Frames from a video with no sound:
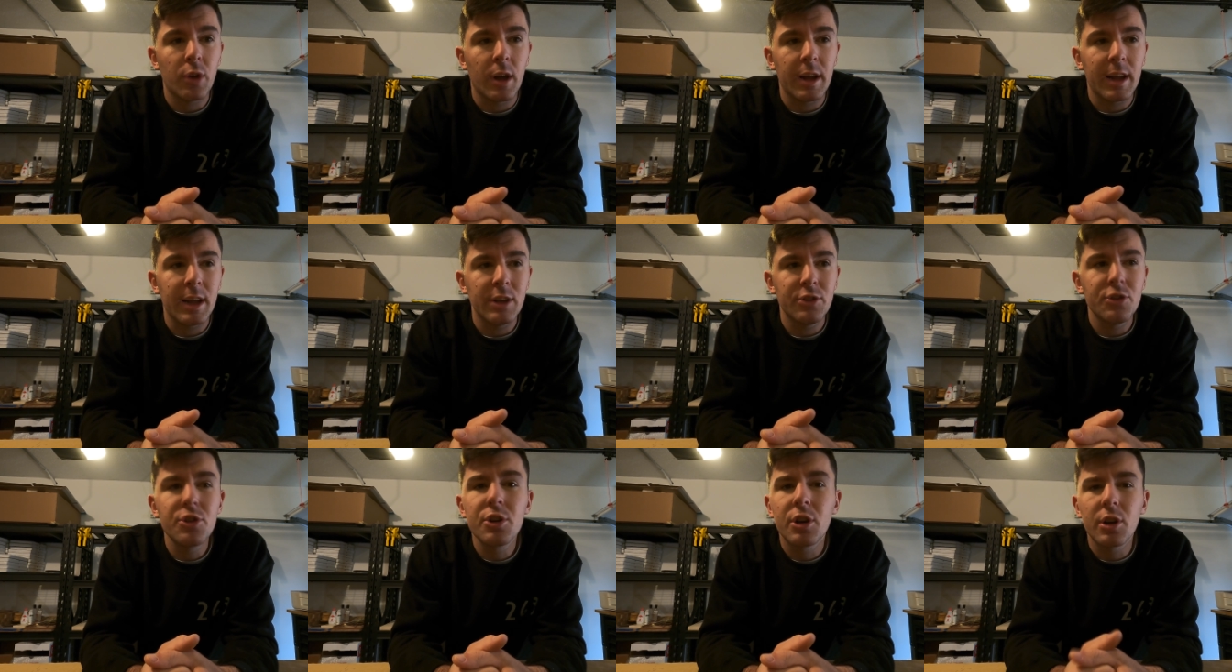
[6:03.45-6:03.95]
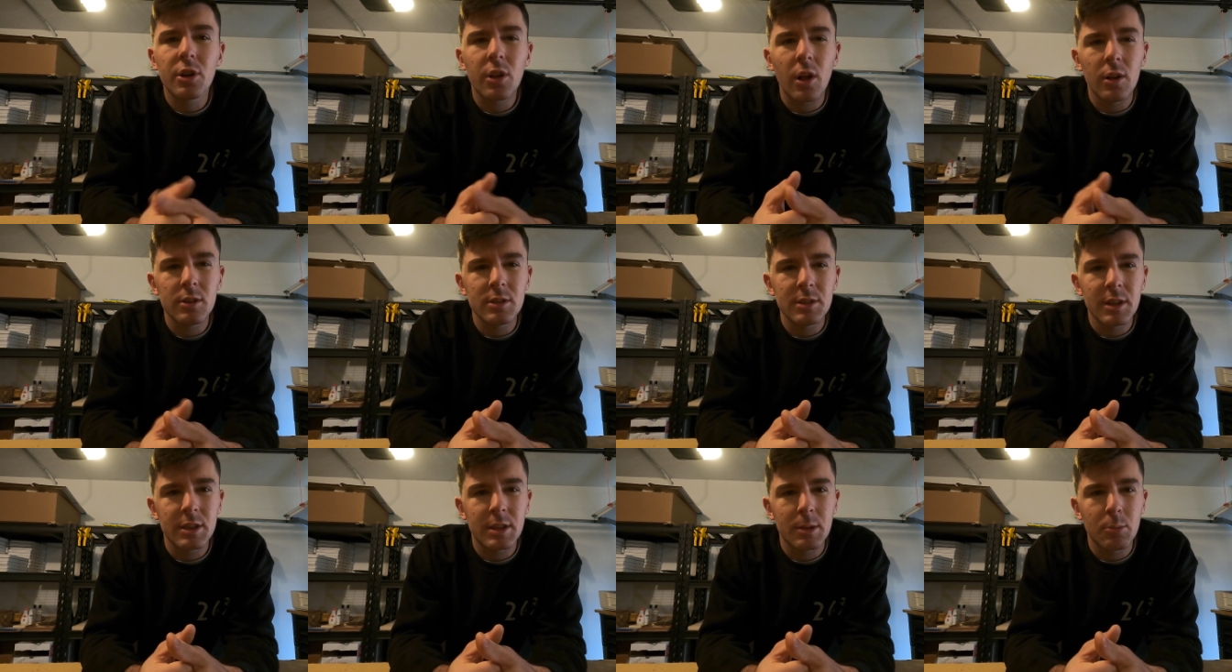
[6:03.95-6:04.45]
I guess you could
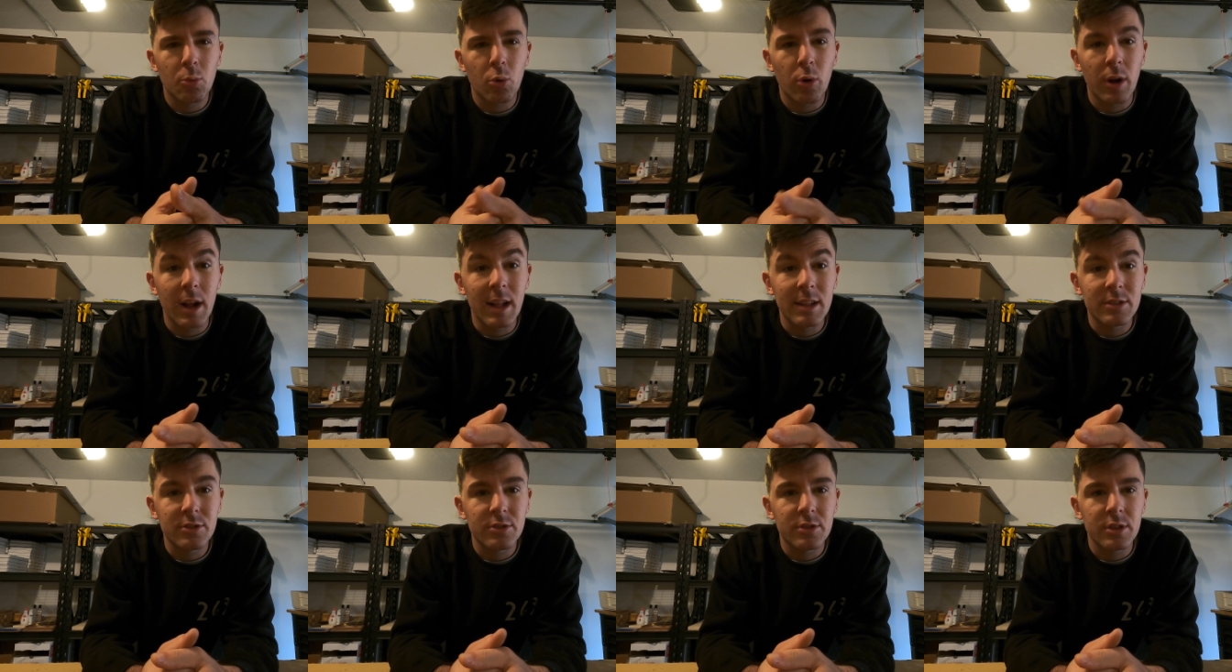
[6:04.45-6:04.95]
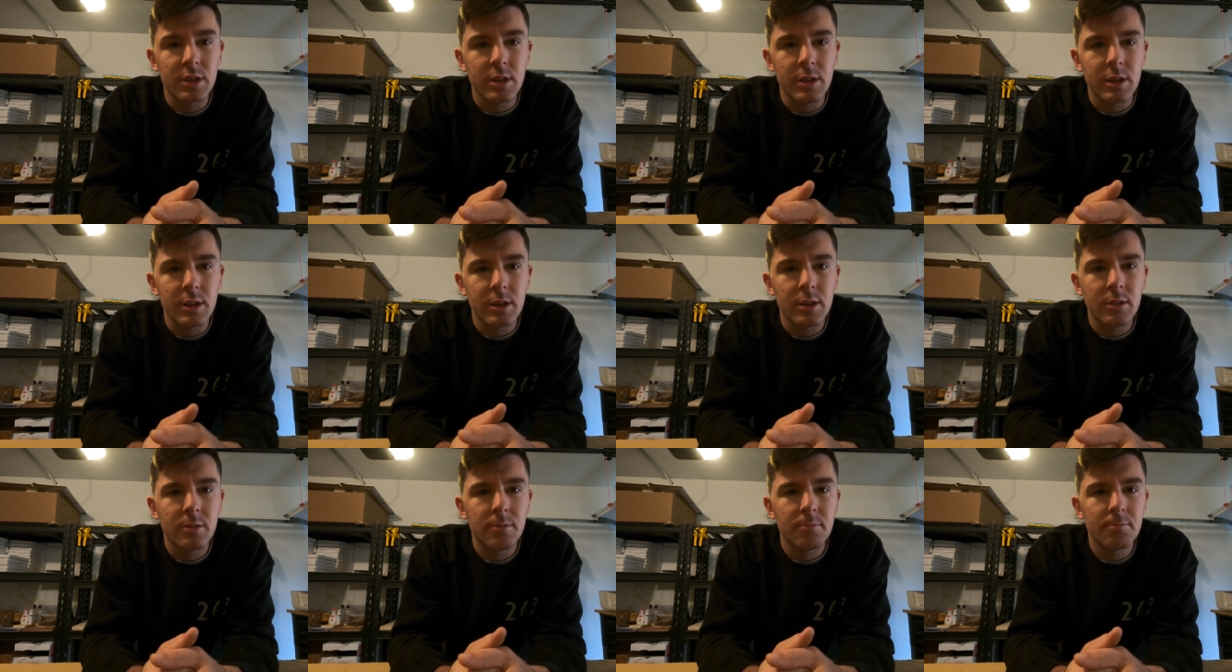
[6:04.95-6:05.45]
call it like the more
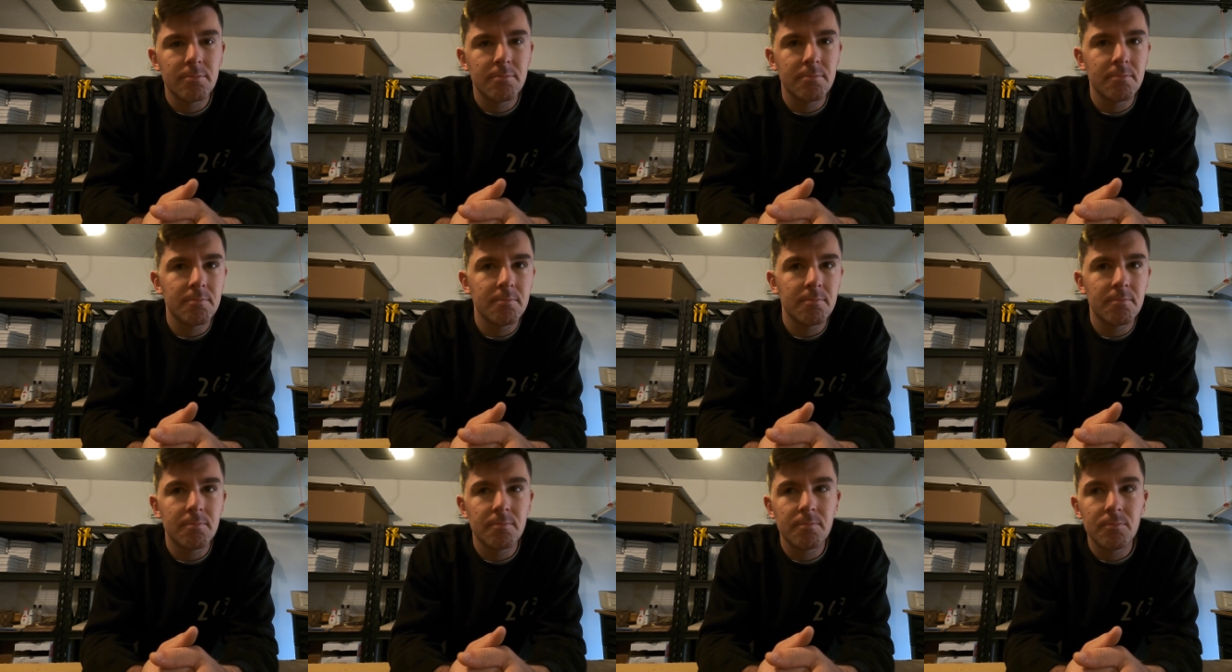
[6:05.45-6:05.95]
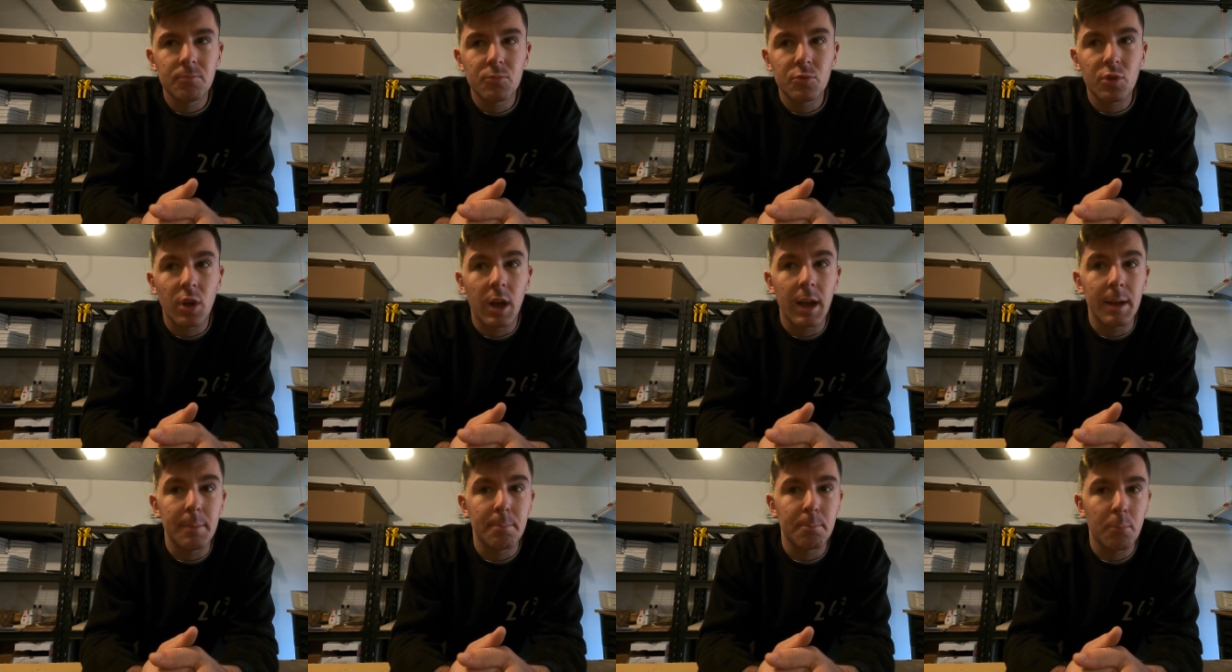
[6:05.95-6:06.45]
Etsy
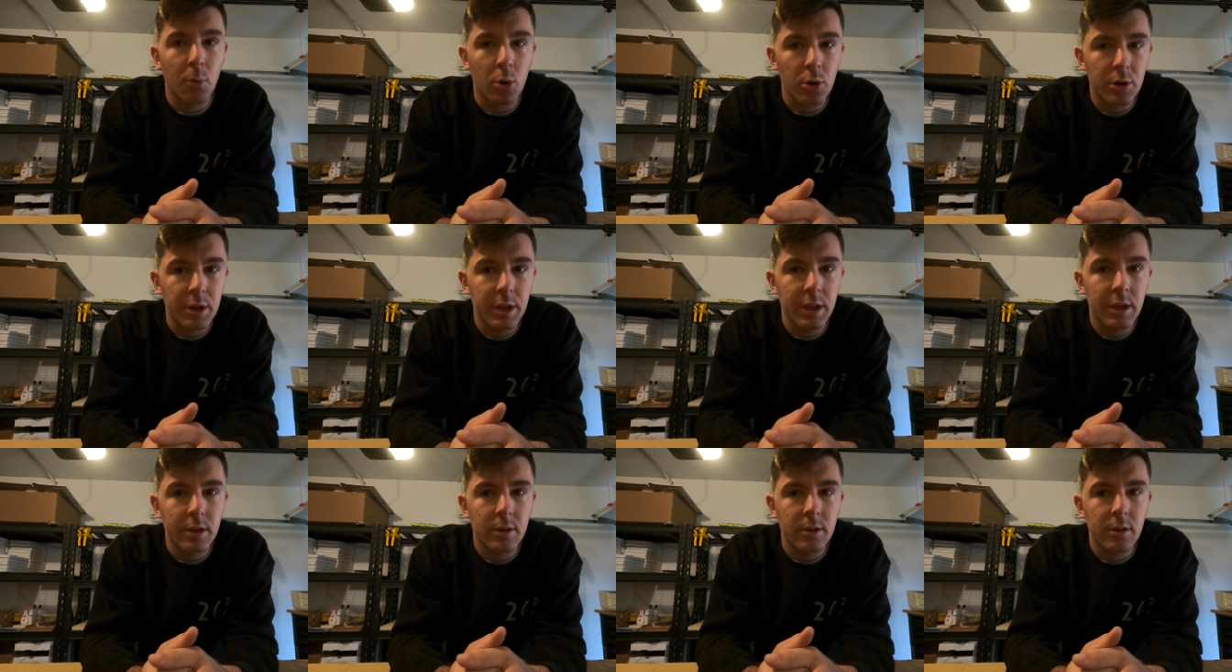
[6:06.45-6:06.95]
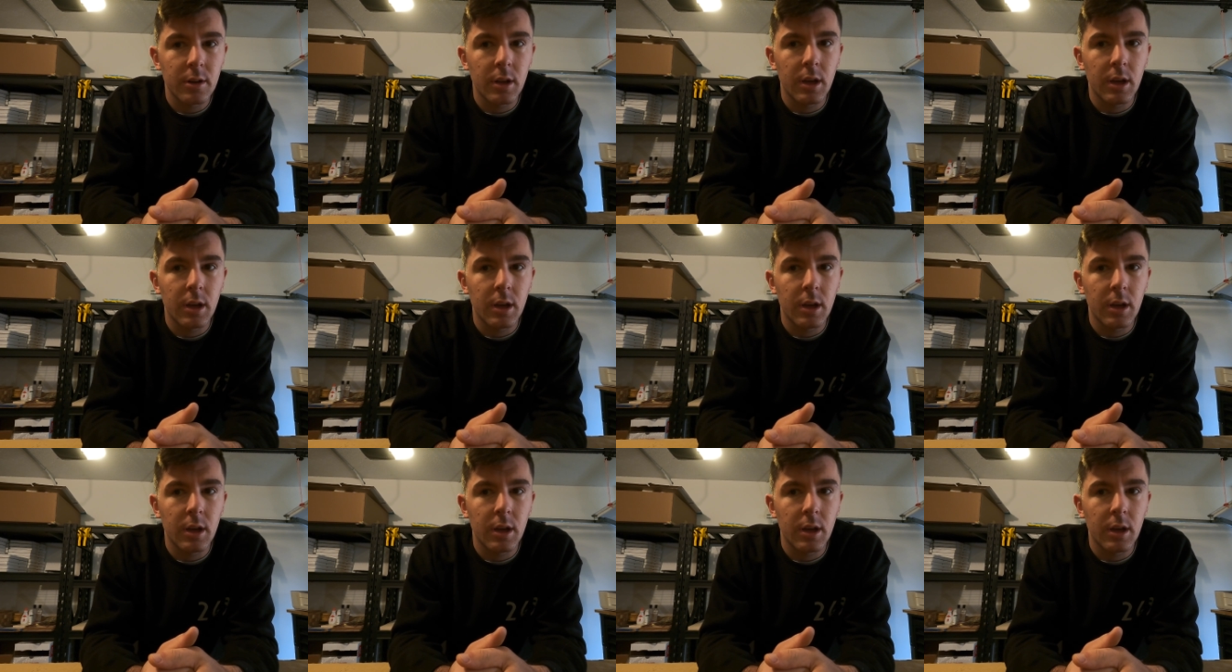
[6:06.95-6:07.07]
type market.